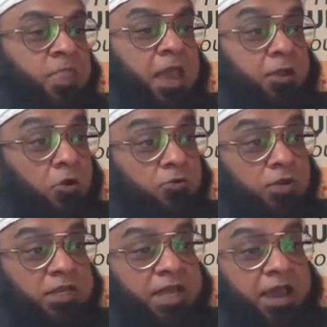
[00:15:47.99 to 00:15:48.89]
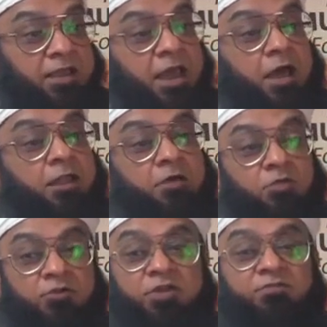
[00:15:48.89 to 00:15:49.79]
And not only that, Allah
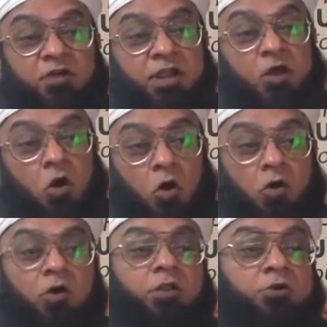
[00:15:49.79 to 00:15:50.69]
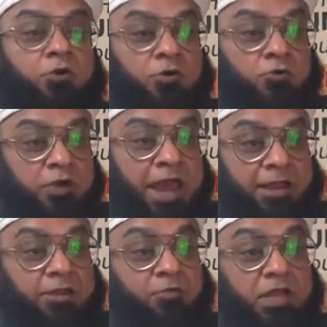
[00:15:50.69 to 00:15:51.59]
will refund all your good
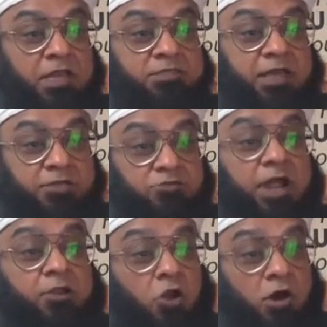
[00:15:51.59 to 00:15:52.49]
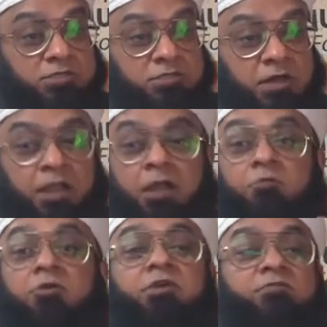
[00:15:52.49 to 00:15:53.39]
activities that you had lost. Allah
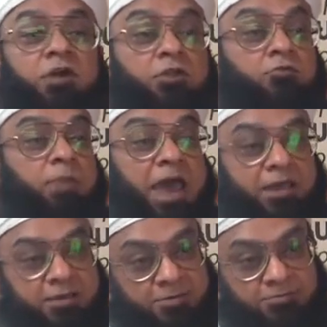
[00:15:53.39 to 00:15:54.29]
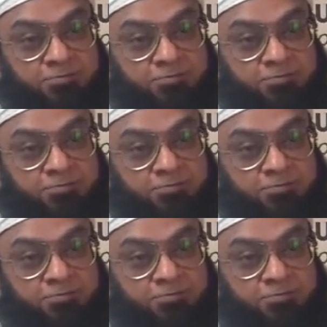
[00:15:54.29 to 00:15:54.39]
will refund you back.